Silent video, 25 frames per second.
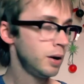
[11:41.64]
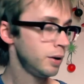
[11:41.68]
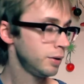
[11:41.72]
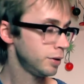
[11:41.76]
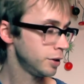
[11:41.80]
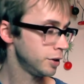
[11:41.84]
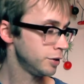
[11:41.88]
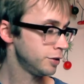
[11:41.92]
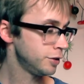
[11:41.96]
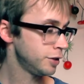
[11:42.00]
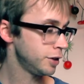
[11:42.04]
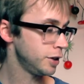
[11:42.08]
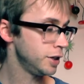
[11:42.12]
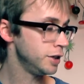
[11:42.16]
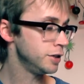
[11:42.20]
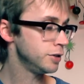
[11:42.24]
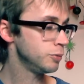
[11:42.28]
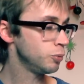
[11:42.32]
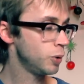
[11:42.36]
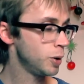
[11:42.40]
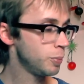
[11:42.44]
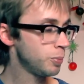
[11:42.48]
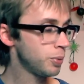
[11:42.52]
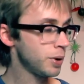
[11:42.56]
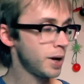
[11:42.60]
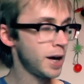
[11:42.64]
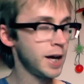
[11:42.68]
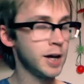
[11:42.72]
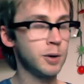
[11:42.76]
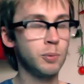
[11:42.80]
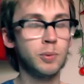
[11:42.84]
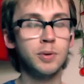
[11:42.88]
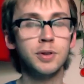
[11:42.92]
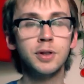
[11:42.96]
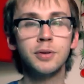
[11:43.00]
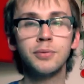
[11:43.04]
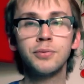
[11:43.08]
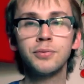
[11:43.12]
that we're playing
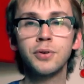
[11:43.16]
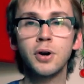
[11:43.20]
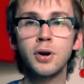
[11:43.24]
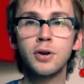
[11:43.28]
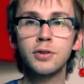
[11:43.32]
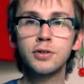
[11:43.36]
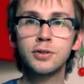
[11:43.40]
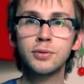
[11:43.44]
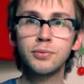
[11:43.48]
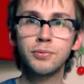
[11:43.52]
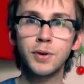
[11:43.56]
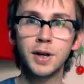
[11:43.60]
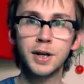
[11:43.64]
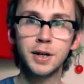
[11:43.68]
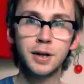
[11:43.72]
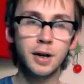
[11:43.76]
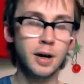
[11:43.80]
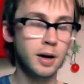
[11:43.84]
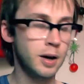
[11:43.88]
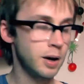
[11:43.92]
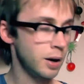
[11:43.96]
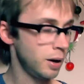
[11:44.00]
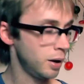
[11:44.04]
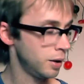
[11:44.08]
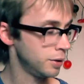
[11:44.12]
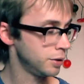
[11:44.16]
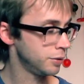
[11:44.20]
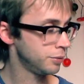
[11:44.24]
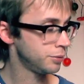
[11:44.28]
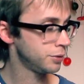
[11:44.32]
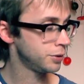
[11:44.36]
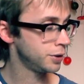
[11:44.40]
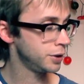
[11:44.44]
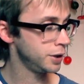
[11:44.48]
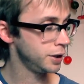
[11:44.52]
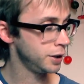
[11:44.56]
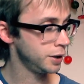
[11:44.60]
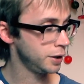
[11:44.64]
with the first finger at
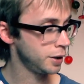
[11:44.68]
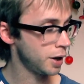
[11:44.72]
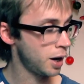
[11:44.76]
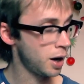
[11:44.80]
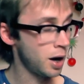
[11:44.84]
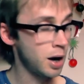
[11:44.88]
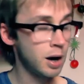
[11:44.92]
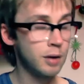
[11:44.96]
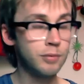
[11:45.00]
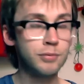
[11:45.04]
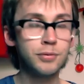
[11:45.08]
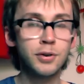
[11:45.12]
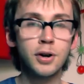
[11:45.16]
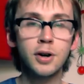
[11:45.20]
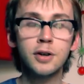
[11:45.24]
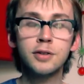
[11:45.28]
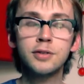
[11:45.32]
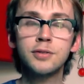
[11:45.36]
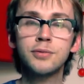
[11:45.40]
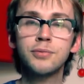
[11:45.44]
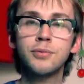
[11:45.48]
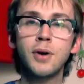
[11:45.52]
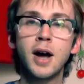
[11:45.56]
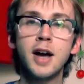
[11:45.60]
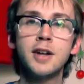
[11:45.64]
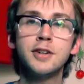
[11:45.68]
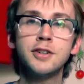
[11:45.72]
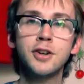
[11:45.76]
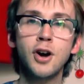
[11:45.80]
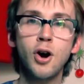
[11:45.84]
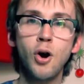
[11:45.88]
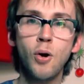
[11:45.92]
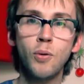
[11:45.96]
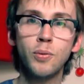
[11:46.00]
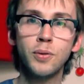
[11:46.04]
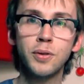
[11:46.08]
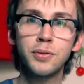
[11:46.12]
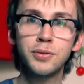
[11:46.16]
the first fret
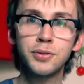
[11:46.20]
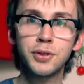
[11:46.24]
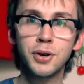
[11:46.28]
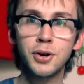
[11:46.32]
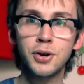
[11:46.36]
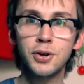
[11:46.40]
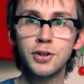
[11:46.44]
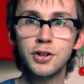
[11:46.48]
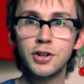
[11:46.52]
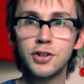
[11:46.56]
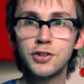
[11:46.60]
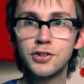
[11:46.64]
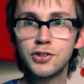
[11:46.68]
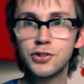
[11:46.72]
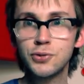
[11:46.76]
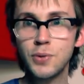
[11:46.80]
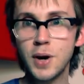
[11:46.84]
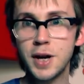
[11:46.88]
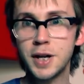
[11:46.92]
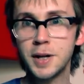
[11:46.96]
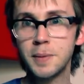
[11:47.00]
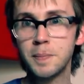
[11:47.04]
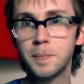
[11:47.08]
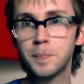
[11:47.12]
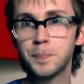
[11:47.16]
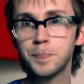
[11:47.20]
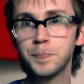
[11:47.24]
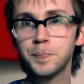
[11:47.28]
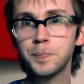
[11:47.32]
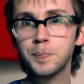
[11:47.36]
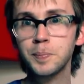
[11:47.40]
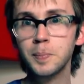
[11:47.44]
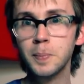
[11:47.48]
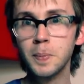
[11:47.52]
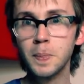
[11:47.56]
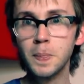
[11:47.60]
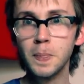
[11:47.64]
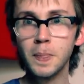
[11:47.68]
on the third string.
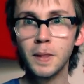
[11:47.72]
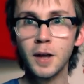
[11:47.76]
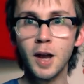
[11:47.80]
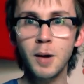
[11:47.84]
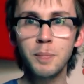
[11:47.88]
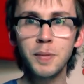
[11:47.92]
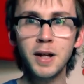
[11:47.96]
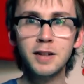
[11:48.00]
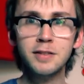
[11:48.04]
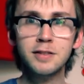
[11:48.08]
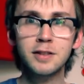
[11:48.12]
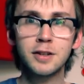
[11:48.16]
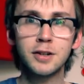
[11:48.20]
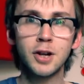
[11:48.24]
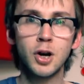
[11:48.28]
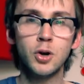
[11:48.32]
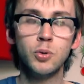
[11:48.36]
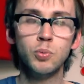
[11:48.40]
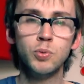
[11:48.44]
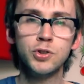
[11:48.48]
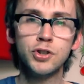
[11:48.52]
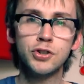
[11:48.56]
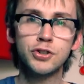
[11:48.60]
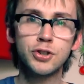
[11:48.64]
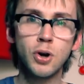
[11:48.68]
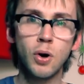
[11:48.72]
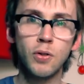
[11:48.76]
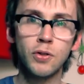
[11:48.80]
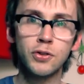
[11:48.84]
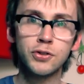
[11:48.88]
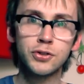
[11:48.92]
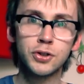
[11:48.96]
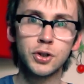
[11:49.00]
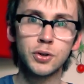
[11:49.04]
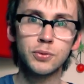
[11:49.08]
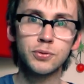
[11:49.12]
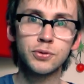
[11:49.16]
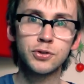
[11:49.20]
And that's the note which has got the
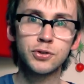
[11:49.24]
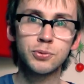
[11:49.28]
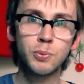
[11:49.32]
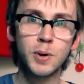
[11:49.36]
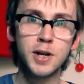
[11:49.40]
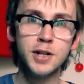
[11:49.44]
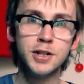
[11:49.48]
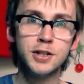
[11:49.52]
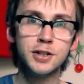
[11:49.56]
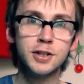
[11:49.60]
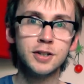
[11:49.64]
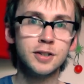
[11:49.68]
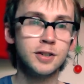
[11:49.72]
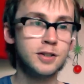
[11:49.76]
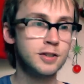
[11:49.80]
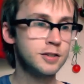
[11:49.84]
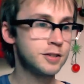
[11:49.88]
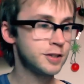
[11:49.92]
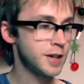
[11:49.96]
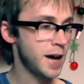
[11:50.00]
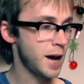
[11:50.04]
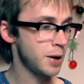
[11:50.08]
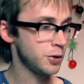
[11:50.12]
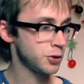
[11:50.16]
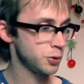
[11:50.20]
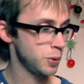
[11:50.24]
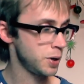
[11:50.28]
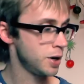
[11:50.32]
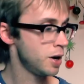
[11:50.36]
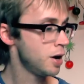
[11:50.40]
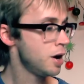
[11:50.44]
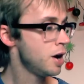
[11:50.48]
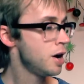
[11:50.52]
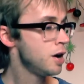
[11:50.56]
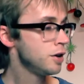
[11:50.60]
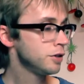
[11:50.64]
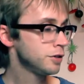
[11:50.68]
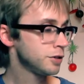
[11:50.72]
sort of sweet sound to it.
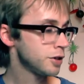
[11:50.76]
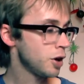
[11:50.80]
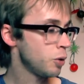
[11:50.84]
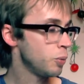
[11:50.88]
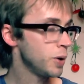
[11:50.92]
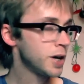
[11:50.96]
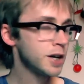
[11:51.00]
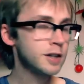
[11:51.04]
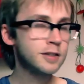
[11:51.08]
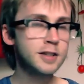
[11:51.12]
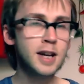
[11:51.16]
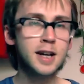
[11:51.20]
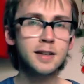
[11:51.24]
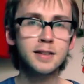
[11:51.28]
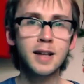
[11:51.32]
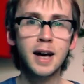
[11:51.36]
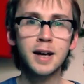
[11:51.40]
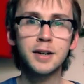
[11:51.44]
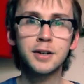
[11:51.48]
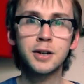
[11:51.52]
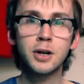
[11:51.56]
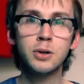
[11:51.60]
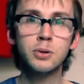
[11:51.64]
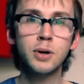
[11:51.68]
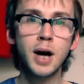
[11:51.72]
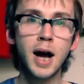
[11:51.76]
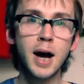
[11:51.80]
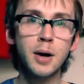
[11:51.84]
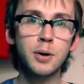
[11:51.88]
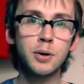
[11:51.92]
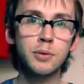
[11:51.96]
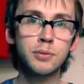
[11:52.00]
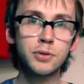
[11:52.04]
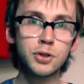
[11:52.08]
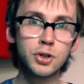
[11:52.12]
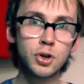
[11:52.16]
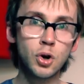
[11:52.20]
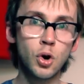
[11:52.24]
So we're going to take that note out
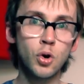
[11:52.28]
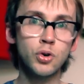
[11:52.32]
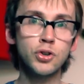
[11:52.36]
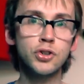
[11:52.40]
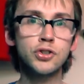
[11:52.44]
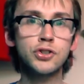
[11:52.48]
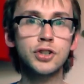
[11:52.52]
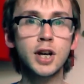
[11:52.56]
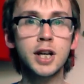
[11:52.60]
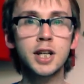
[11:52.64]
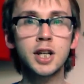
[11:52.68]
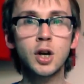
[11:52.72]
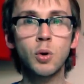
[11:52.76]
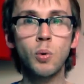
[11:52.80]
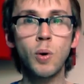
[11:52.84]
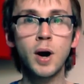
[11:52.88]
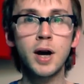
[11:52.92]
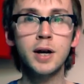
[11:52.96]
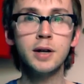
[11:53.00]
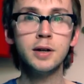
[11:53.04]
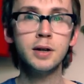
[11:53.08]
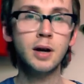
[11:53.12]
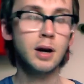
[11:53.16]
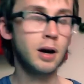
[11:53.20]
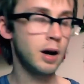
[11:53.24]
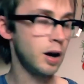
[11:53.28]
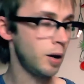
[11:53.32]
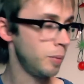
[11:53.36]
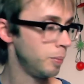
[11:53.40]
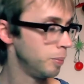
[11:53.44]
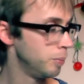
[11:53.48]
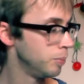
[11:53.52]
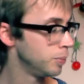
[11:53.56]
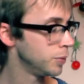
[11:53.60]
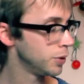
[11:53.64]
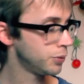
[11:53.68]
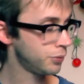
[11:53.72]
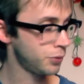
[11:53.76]
of the chord, just take away
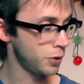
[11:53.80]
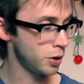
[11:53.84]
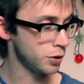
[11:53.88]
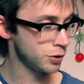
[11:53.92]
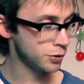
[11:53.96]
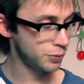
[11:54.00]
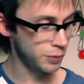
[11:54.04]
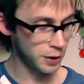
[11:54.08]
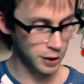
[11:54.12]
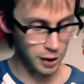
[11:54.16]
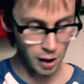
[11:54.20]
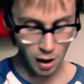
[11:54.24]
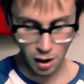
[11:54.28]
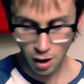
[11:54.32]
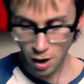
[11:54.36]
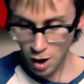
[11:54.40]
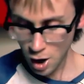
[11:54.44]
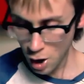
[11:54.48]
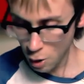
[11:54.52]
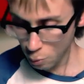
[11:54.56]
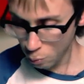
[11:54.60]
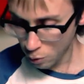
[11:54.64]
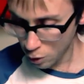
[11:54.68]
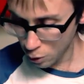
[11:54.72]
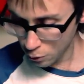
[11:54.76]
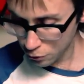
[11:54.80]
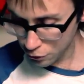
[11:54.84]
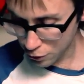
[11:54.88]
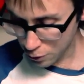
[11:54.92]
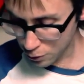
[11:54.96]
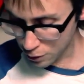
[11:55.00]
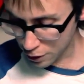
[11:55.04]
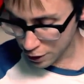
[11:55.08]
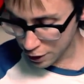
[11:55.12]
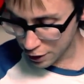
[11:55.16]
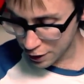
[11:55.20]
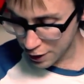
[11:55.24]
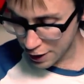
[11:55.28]
the first finger. We're also
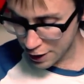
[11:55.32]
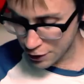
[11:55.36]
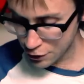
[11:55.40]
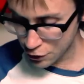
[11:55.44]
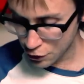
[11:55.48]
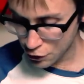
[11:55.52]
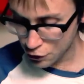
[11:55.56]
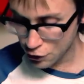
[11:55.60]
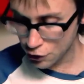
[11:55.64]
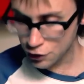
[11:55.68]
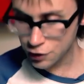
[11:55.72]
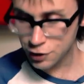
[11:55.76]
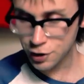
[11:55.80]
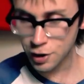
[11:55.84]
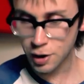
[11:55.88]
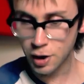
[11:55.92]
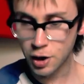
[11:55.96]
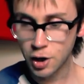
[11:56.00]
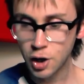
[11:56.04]
going to need to just